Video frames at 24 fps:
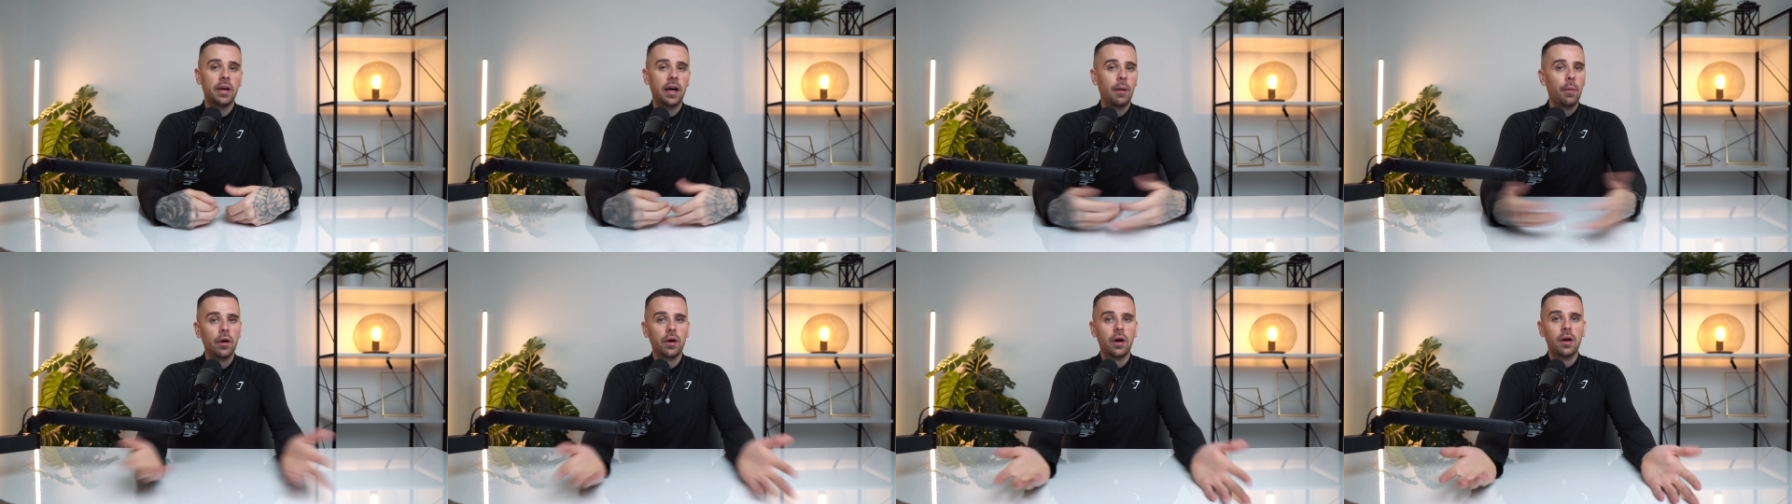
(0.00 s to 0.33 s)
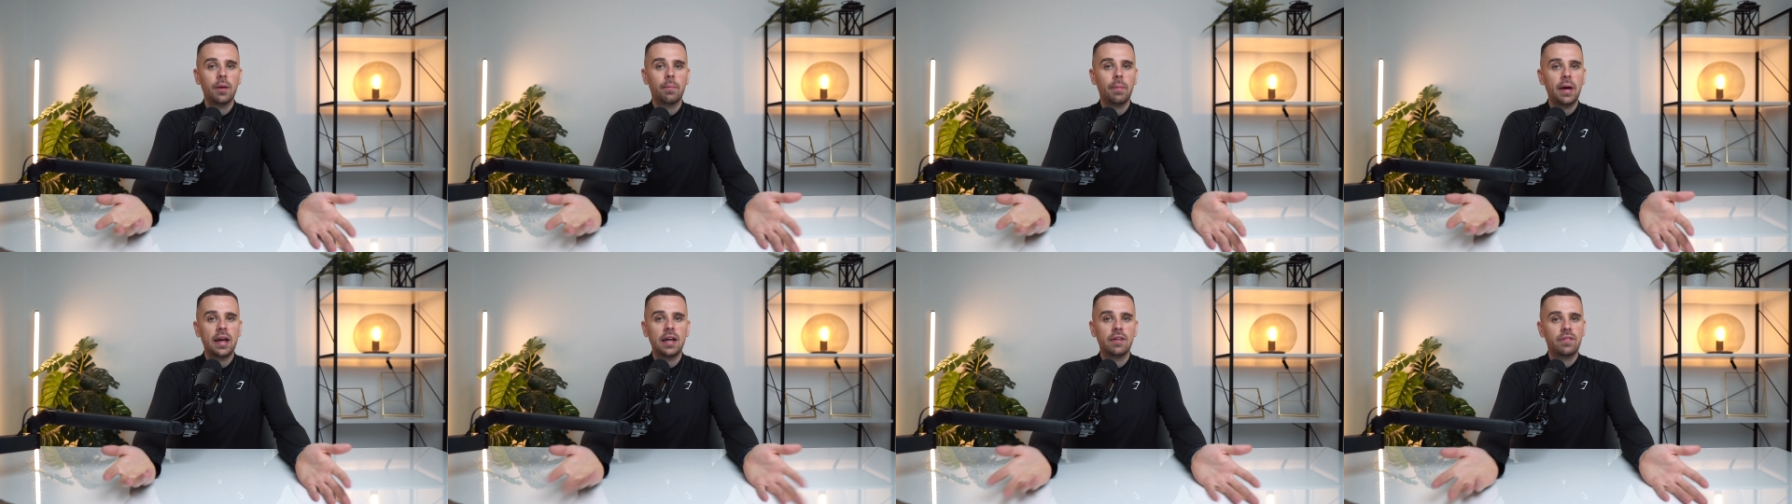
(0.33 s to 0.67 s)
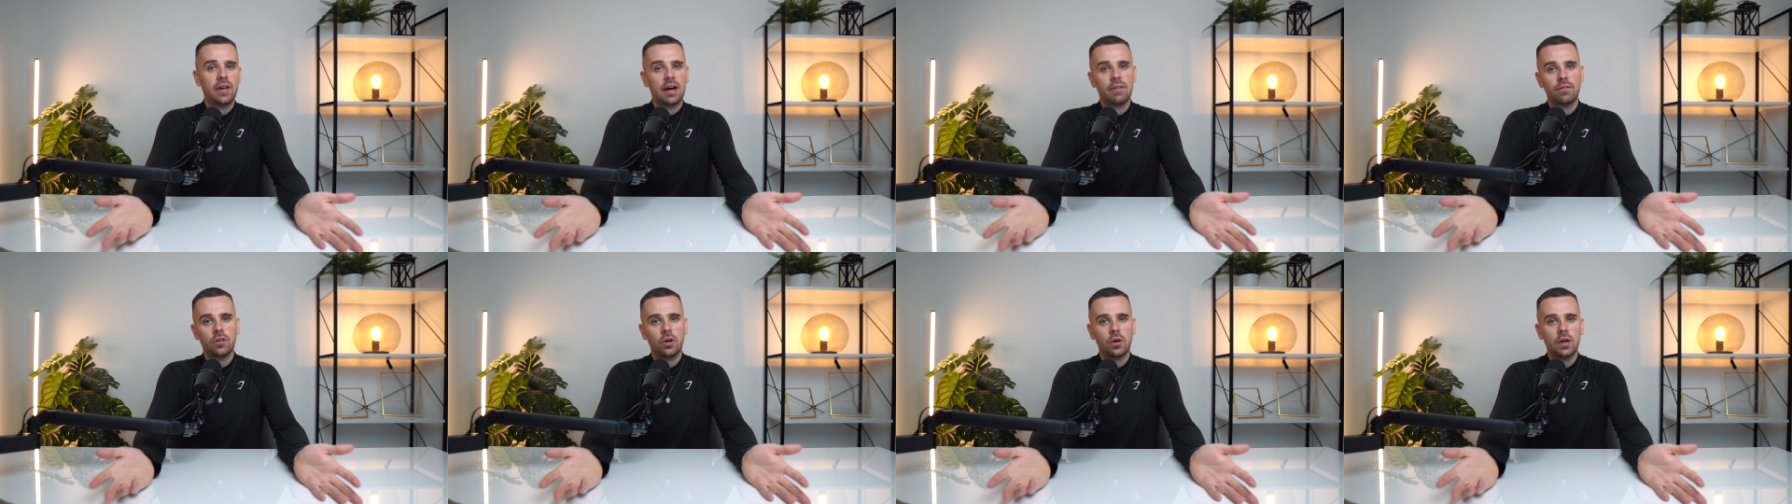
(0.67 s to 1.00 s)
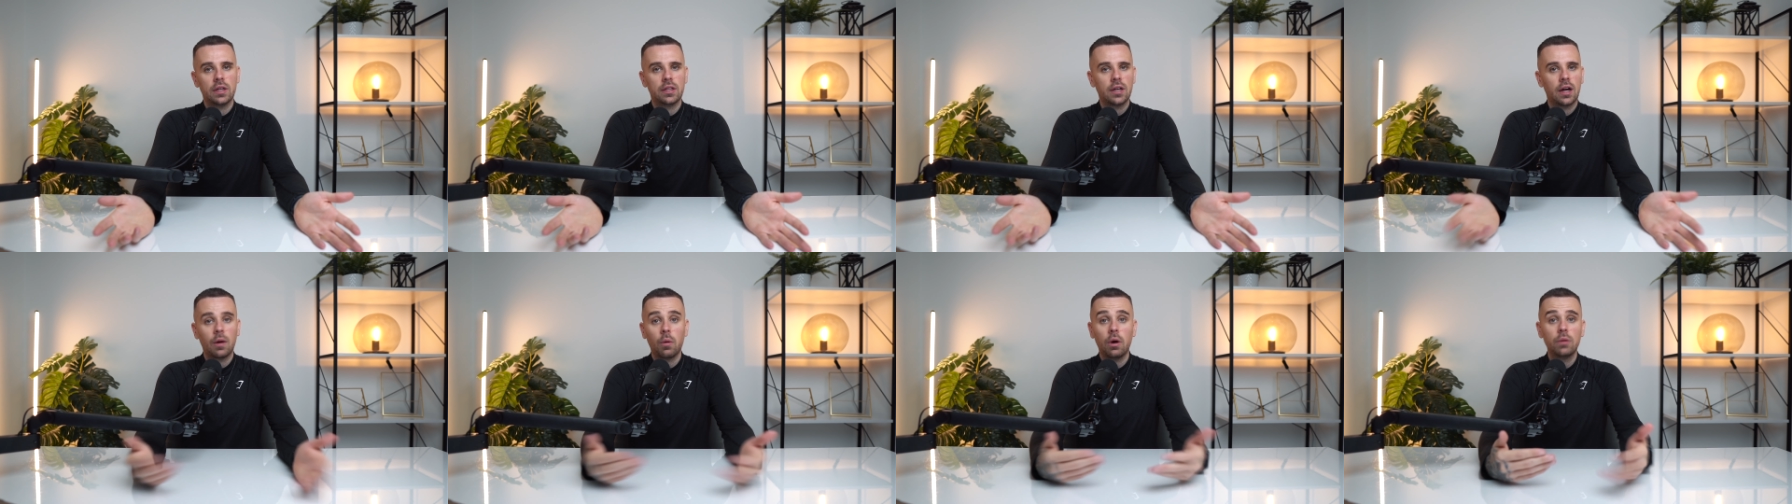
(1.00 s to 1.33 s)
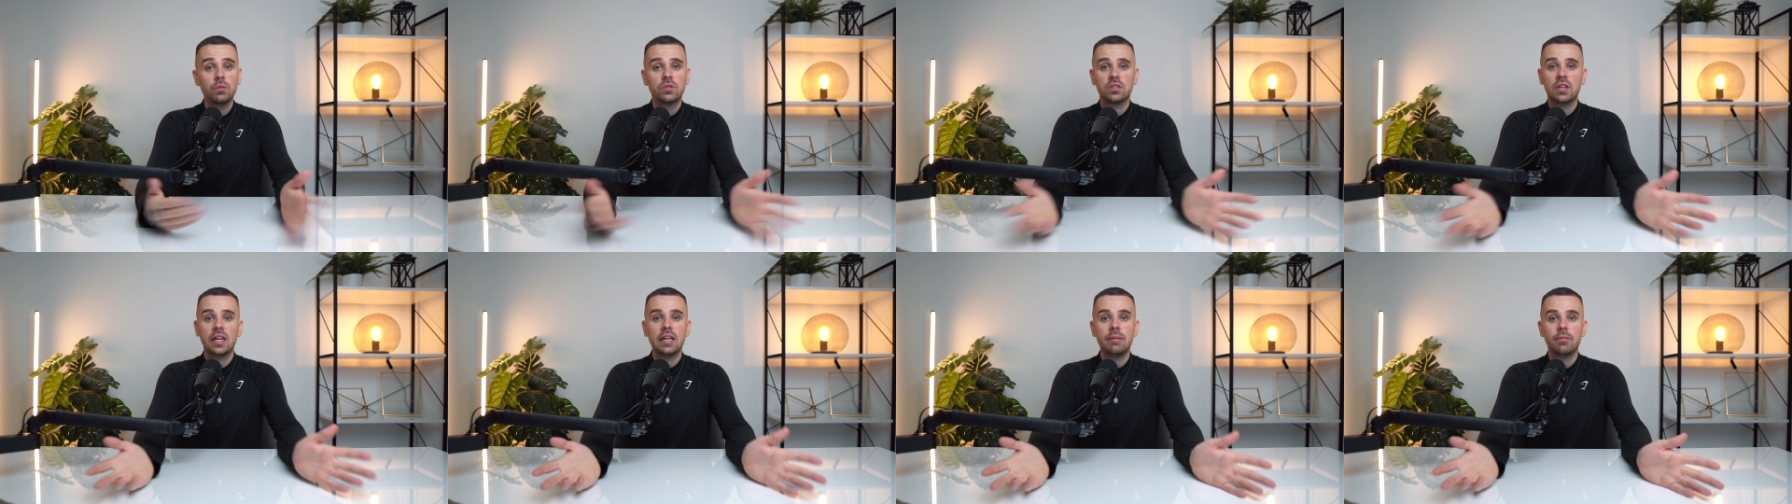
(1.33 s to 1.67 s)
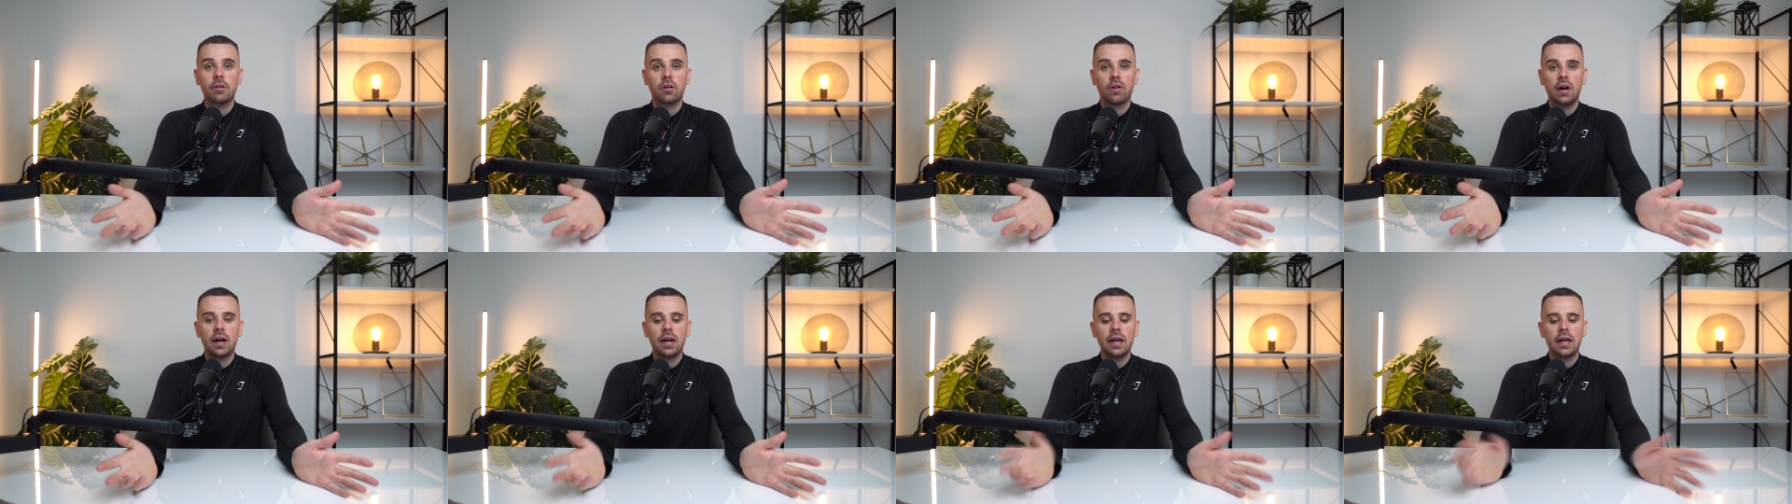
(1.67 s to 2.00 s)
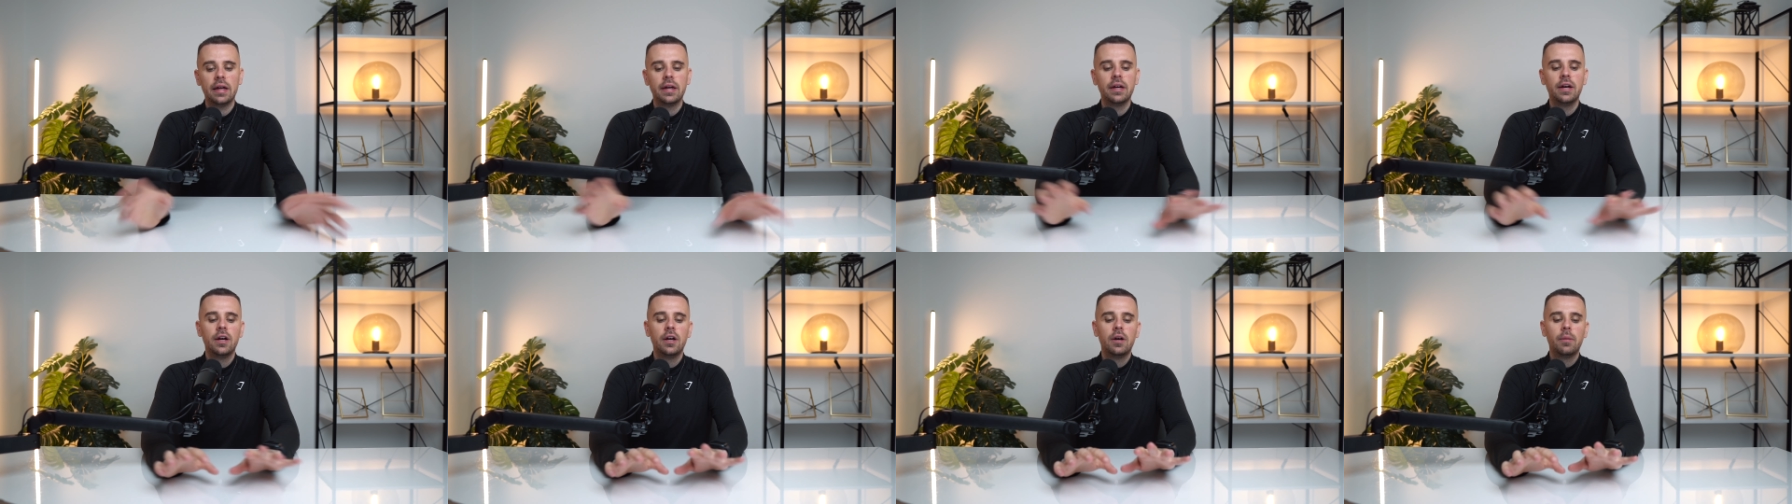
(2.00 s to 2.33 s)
I won't go to bed if I haven't got it done. I won't sleep correctly.